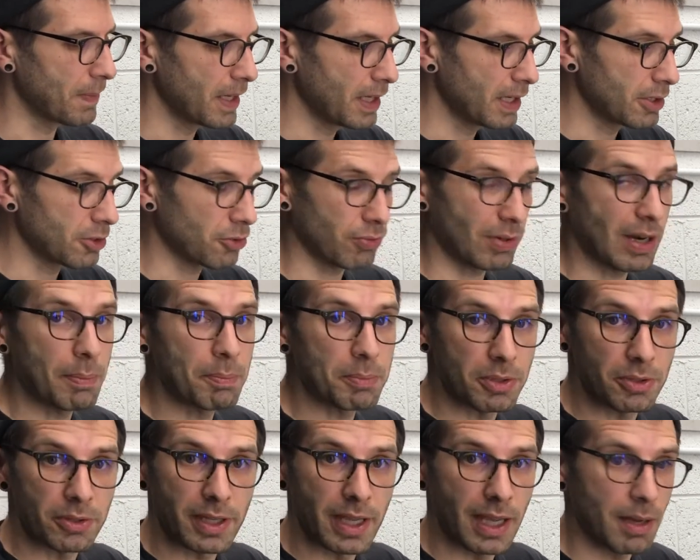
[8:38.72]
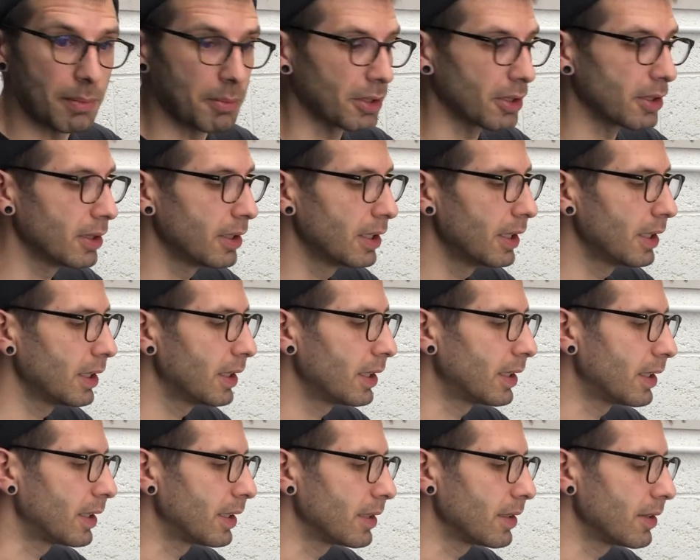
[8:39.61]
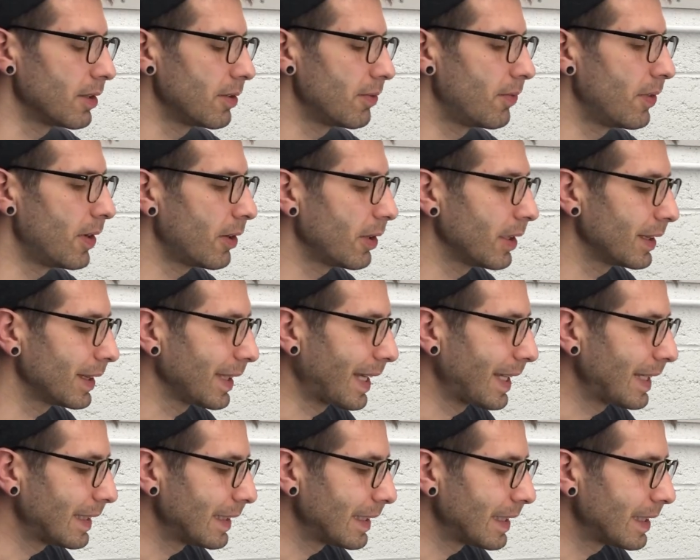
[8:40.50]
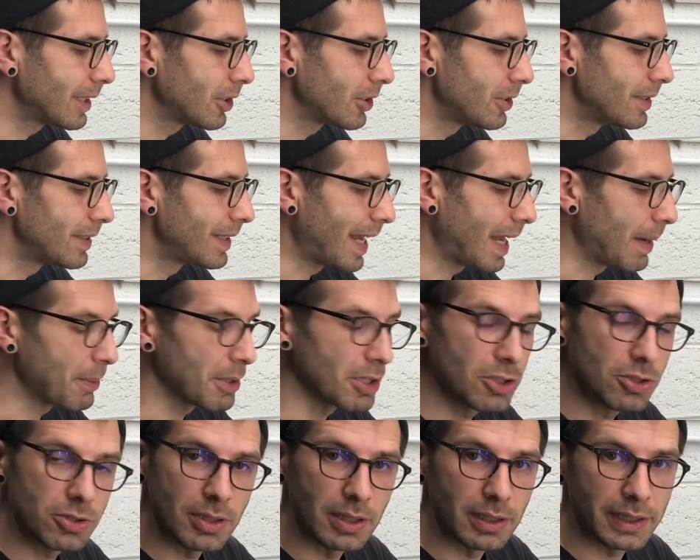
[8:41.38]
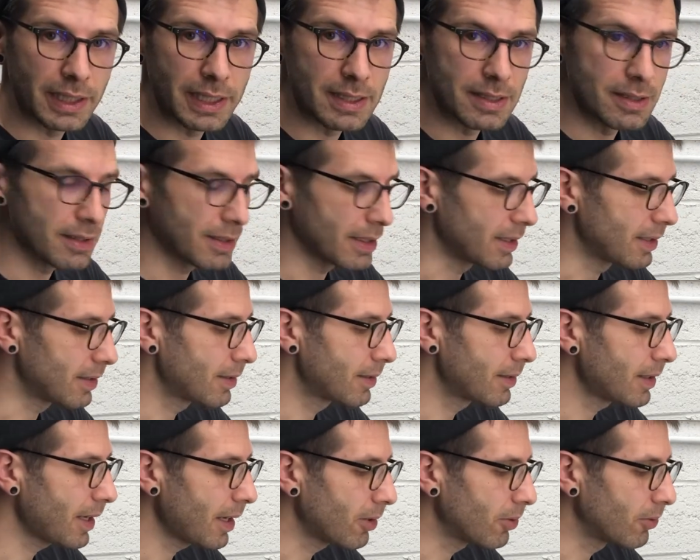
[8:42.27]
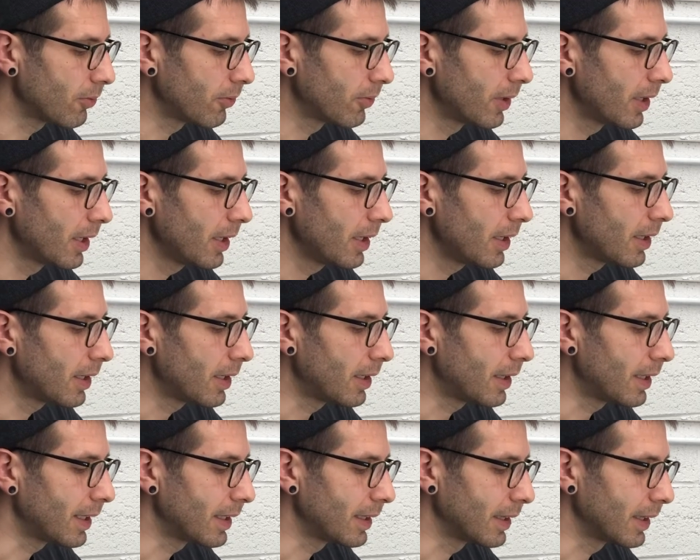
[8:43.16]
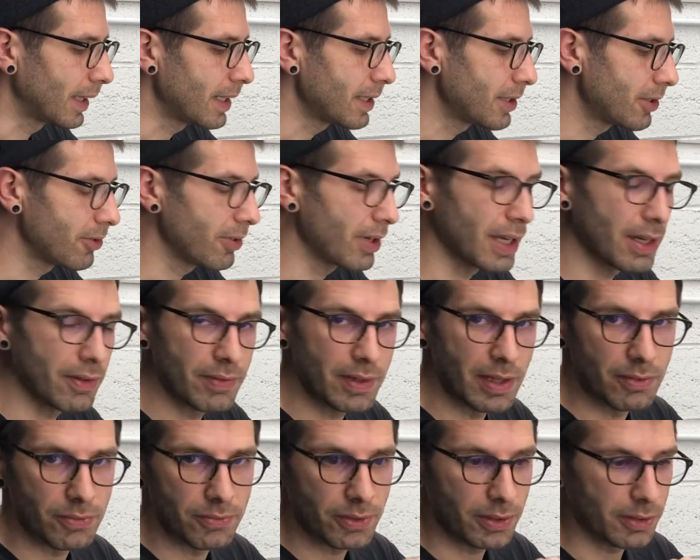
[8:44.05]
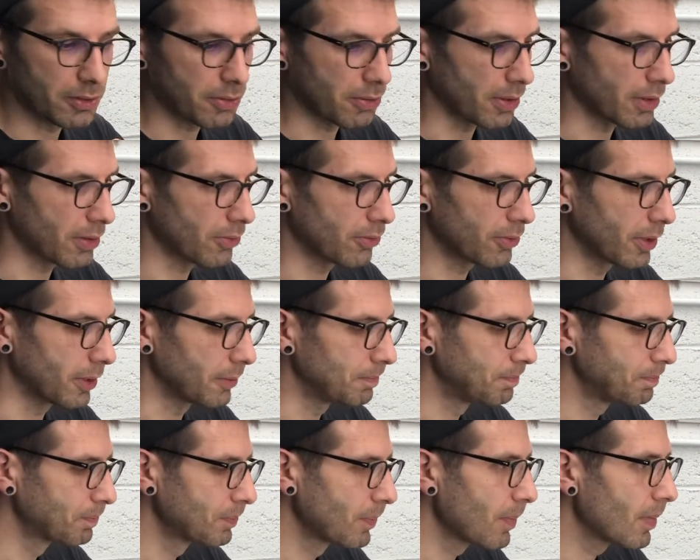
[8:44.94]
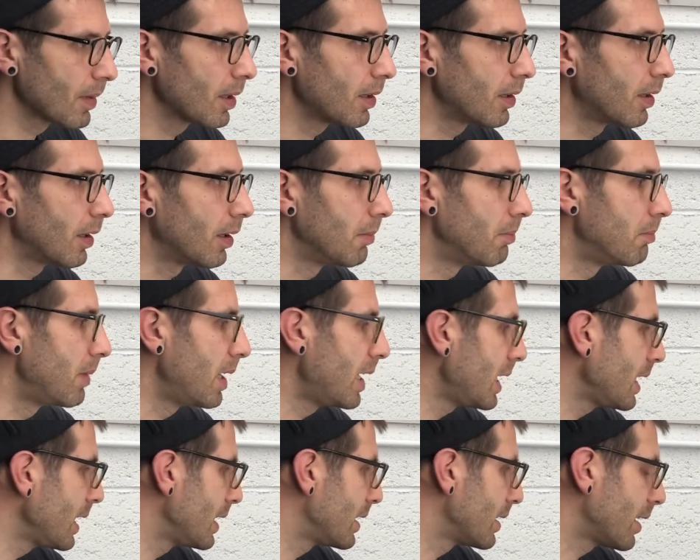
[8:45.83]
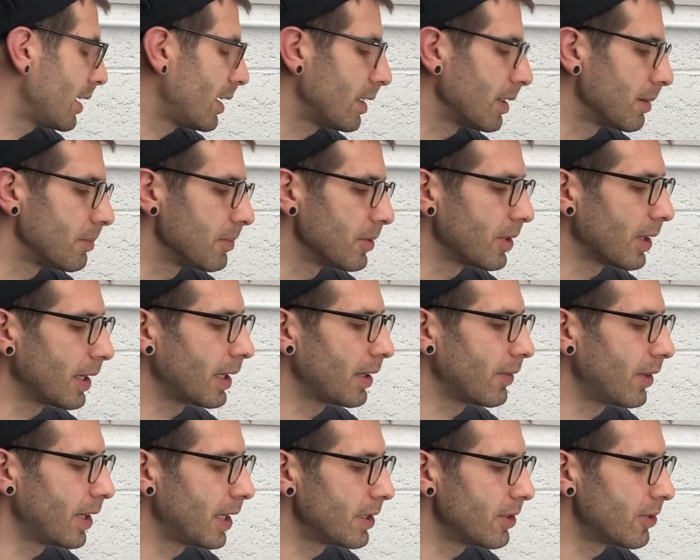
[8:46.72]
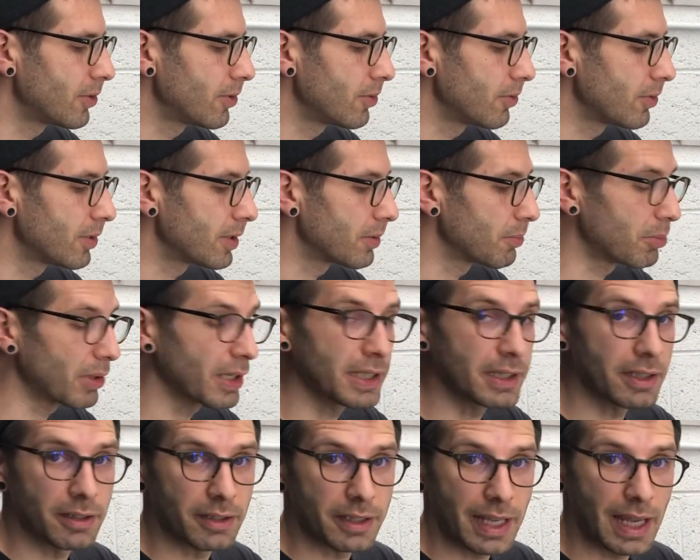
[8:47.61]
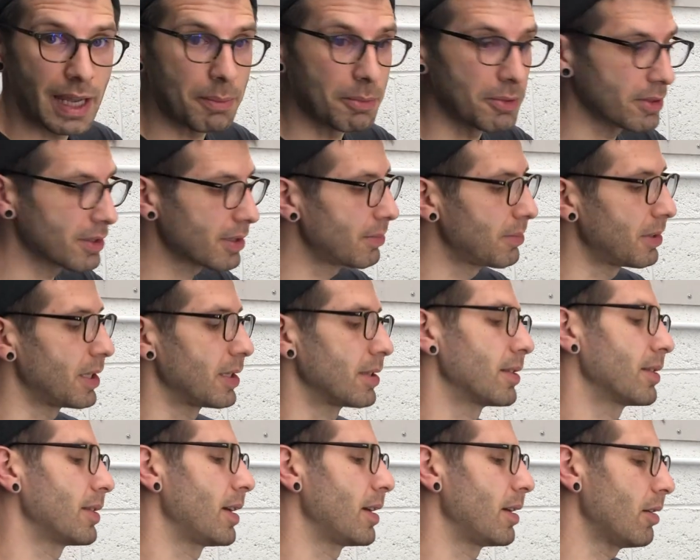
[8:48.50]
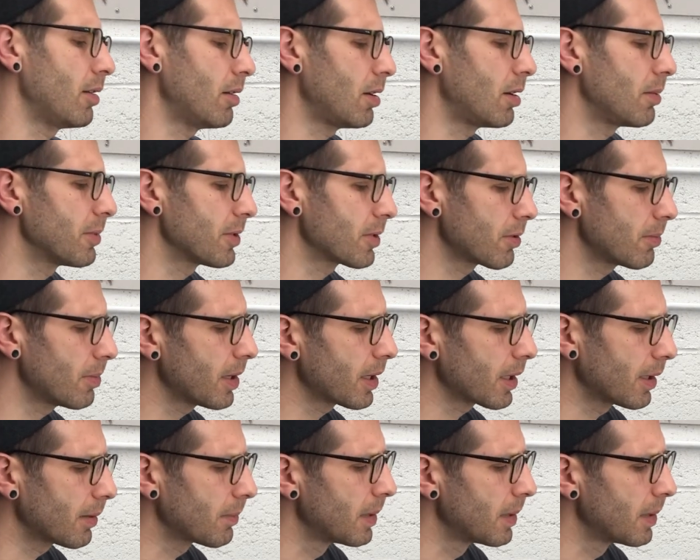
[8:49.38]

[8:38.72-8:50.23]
drop your camera. You very likely could damage the lens itself unless you have that filter on the front. Many times I've had students bring their cameras to me and say, "Oh, Mr. Beck, I